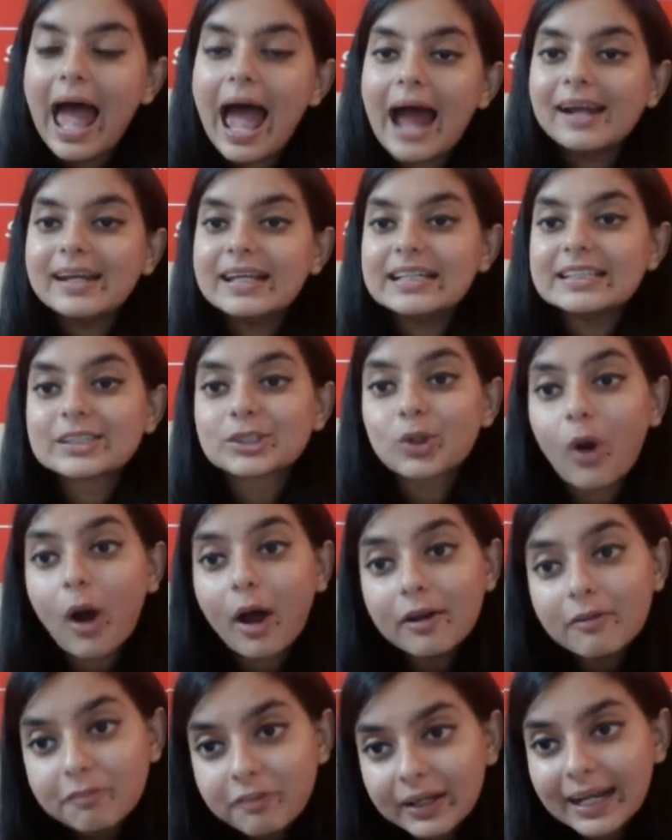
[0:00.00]
And he's
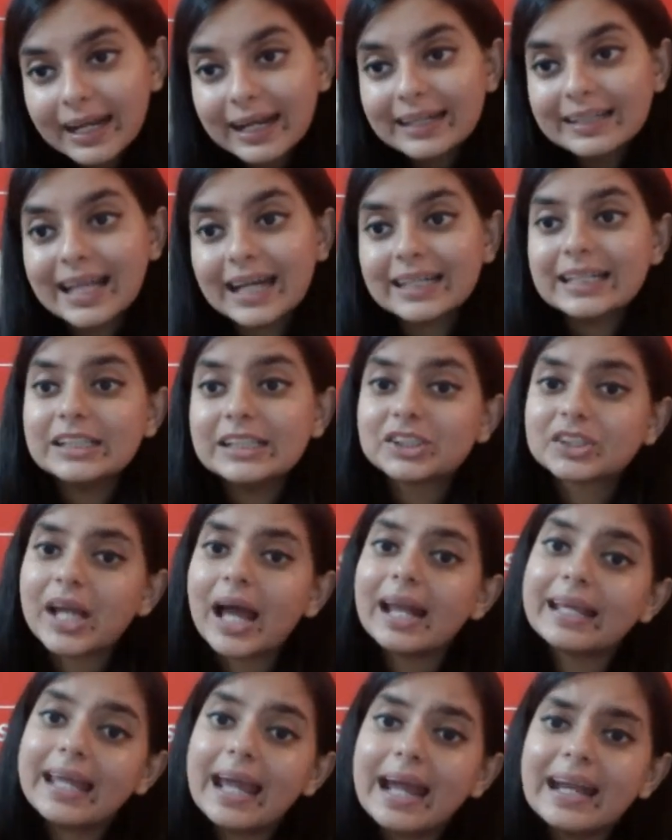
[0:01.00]
confident that he
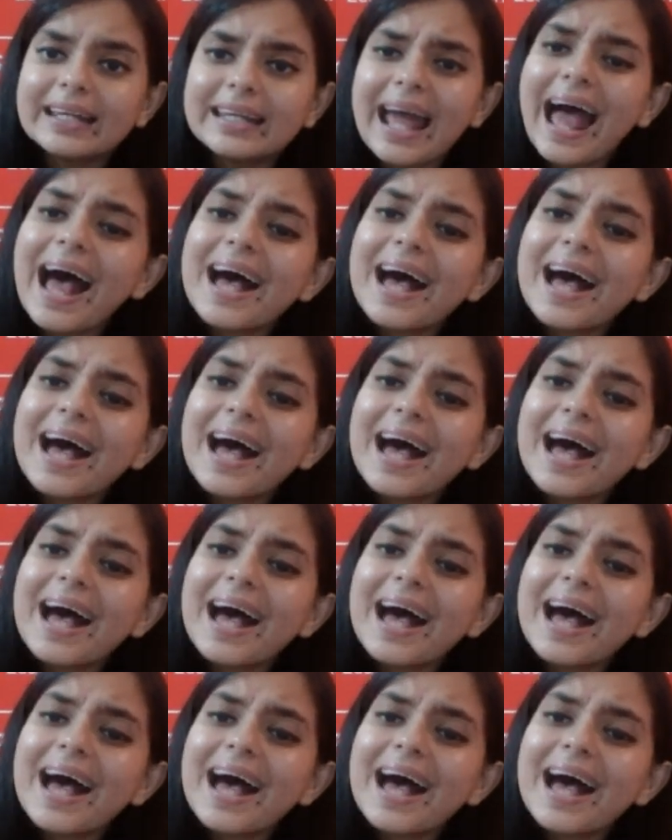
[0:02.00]
shall get